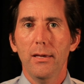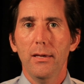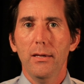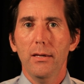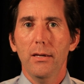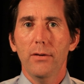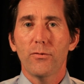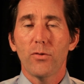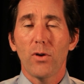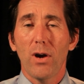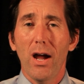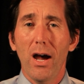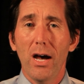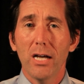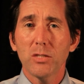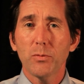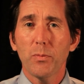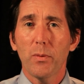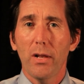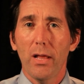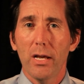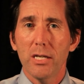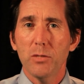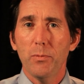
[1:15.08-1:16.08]
For
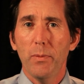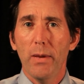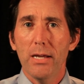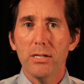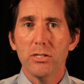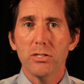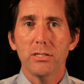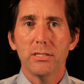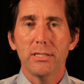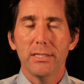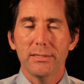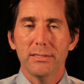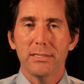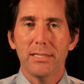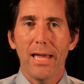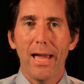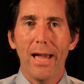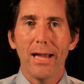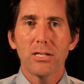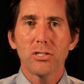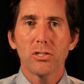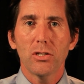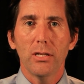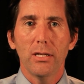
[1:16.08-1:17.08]
hospitalized patients, it's
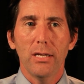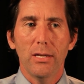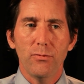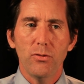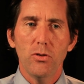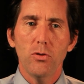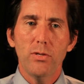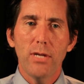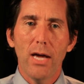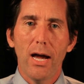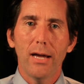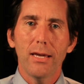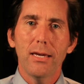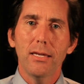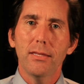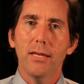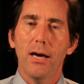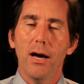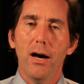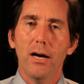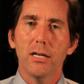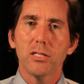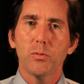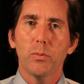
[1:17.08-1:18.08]
actually, if you die in the
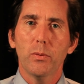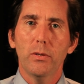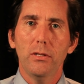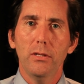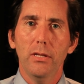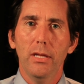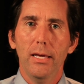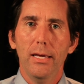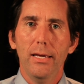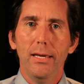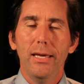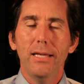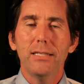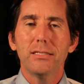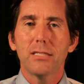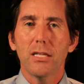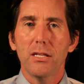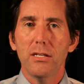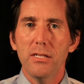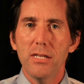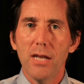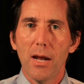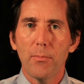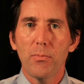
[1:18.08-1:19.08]
hospital, it's the
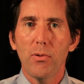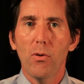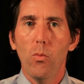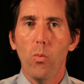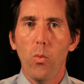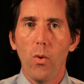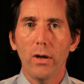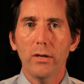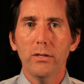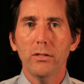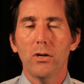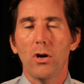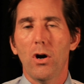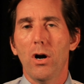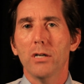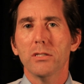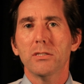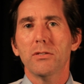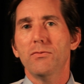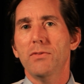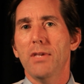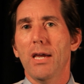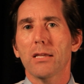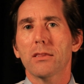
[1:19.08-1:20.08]
#1 cause
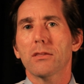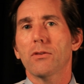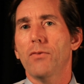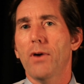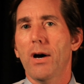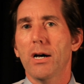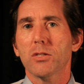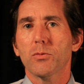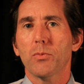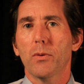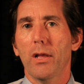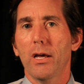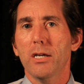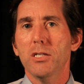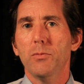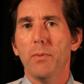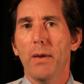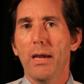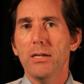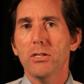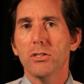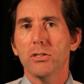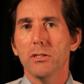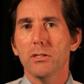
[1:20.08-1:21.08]
of death of hospitalized
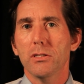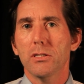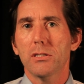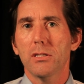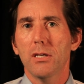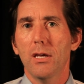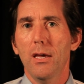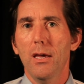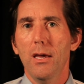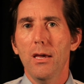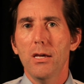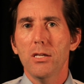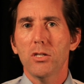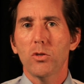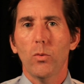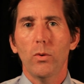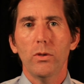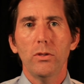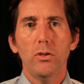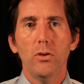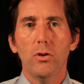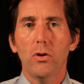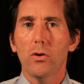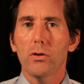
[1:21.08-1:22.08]
patients. So
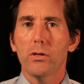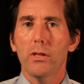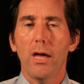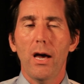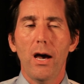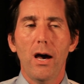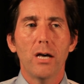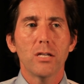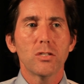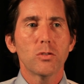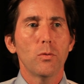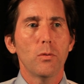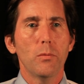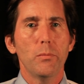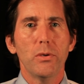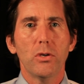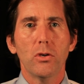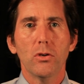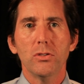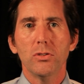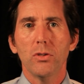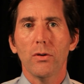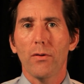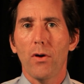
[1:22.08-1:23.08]
whether you go to the hospital
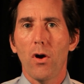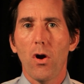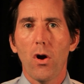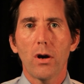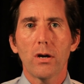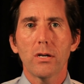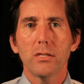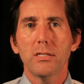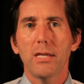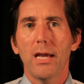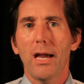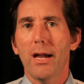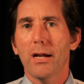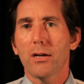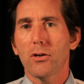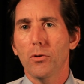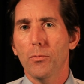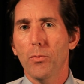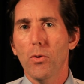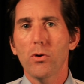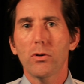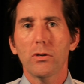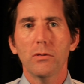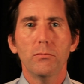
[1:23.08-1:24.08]
because you have a heart attack or a
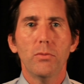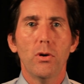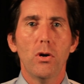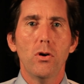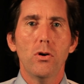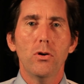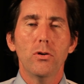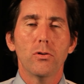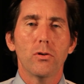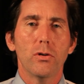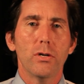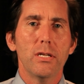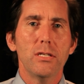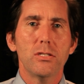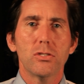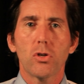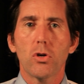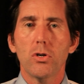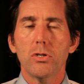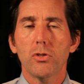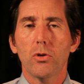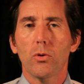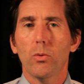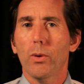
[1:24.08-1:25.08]
broken bone or need
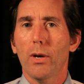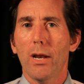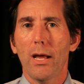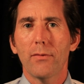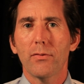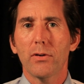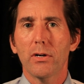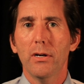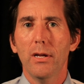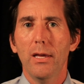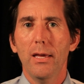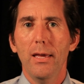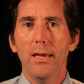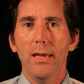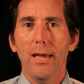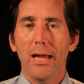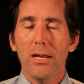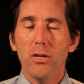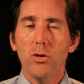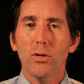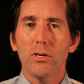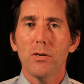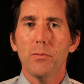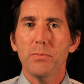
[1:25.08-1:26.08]
surgery or whatever,
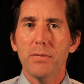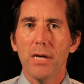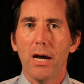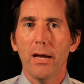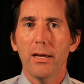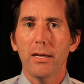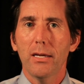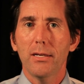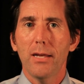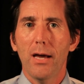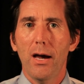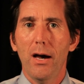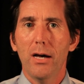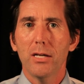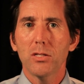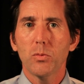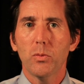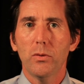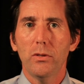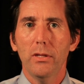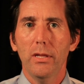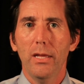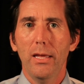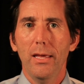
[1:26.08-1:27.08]
and you end up dying in the
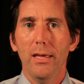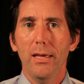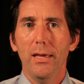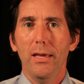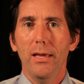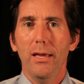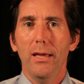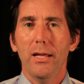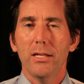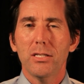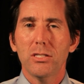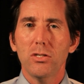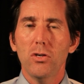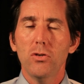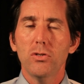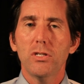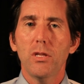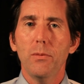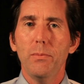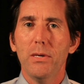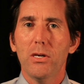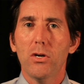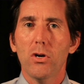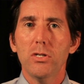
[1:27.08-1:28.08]
hospital, it's
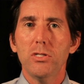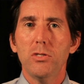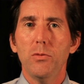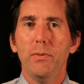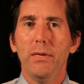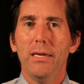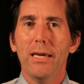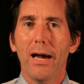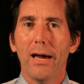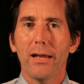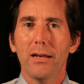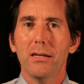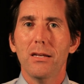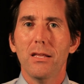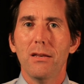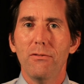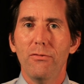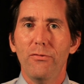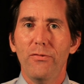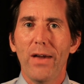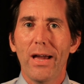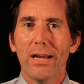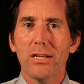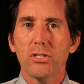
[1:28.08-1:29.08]
usually because you got an
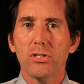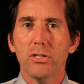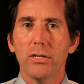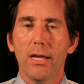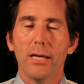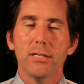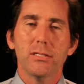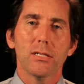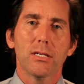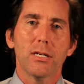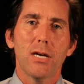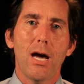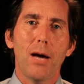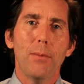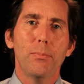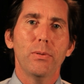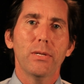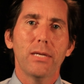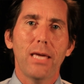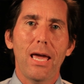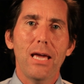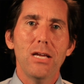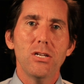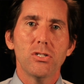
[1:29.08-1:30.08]
infection as a
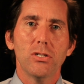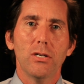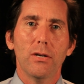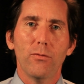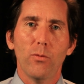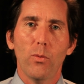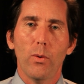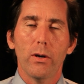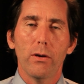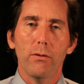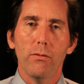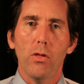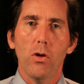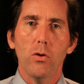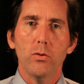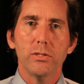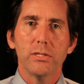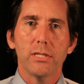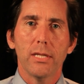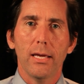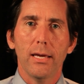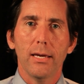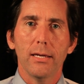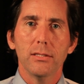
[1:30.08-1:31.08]
complication of one of those
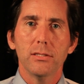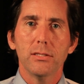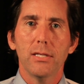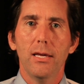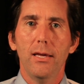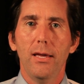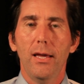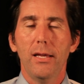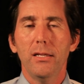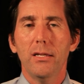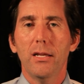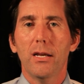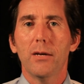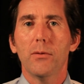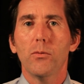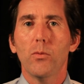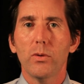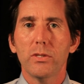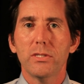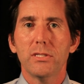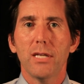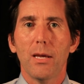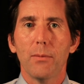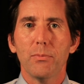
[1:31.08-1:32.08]
things, and you ended up
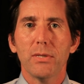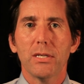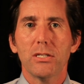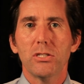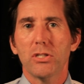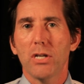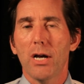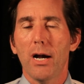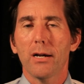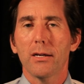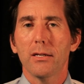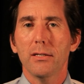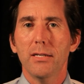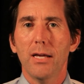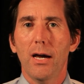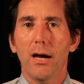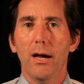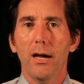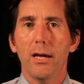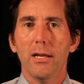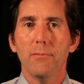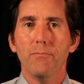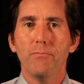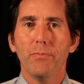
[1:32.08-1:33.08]
with septic shock and
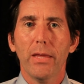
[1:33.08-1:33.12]
died.